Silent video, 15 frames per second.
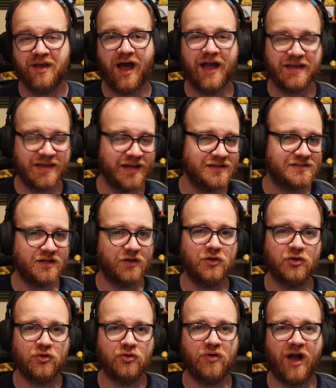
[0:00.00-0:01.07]
I can't tell
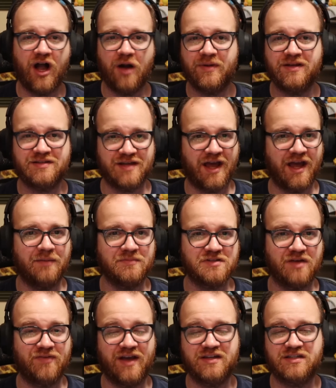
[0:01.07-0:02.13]
you how many times
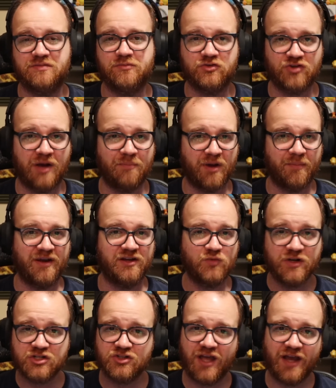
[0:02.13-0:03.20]
I've had someone drop by my
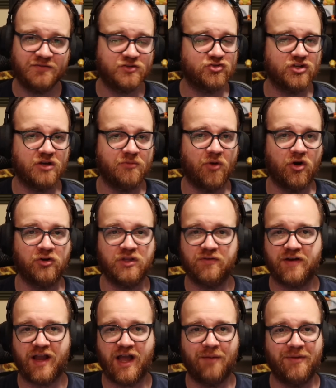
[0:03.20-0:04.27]
Twitch live stream or leave a
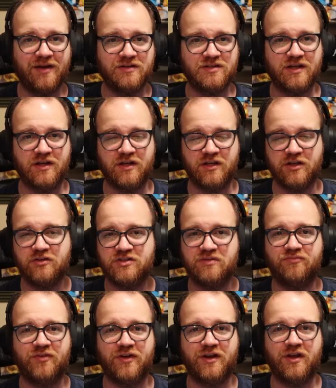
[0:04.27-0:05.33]
comment in a YouTube
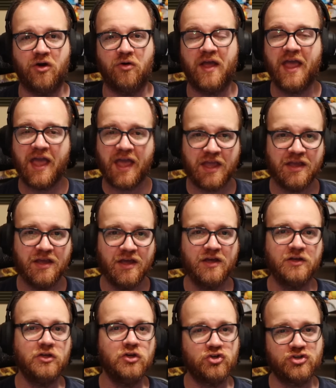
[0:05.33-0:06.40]
video, hey,
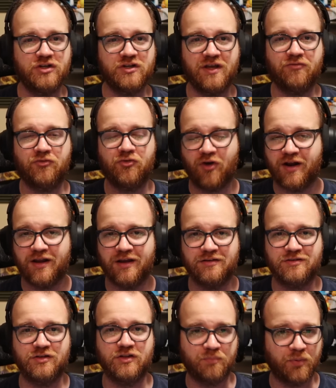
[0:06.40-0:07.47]
you should give credit
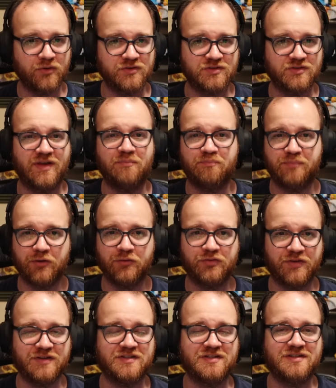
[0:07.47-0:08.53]
to the person that built
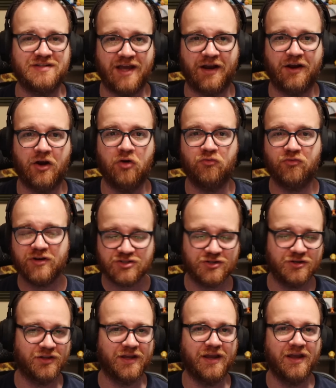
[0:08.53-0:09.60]
this deck
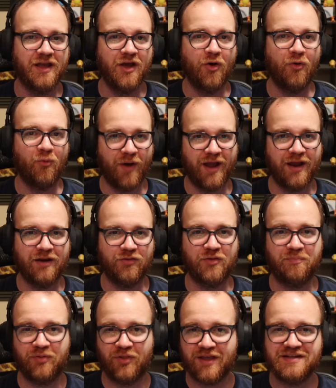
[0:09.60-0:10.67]
originally, when the
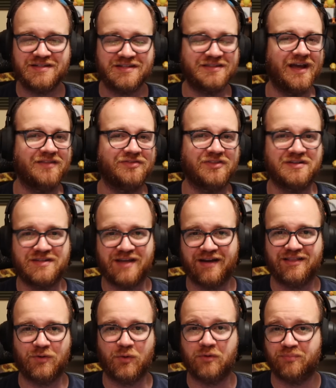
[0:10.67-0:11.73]
place that the deck
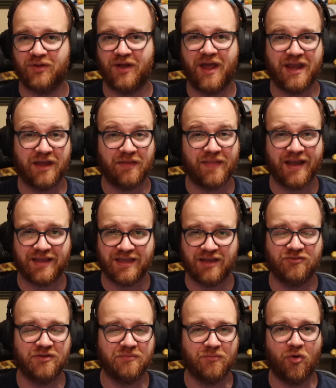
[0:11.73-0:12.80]
that we're playing in that
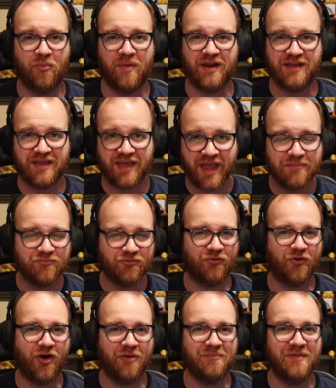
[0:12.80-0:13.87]
given moment came
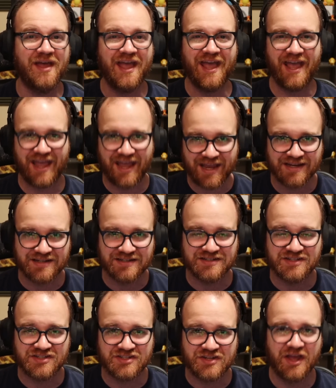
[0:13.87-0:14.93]
from
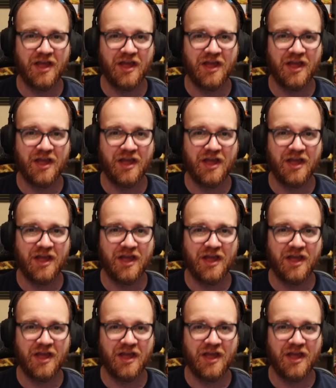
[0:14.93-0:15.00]
is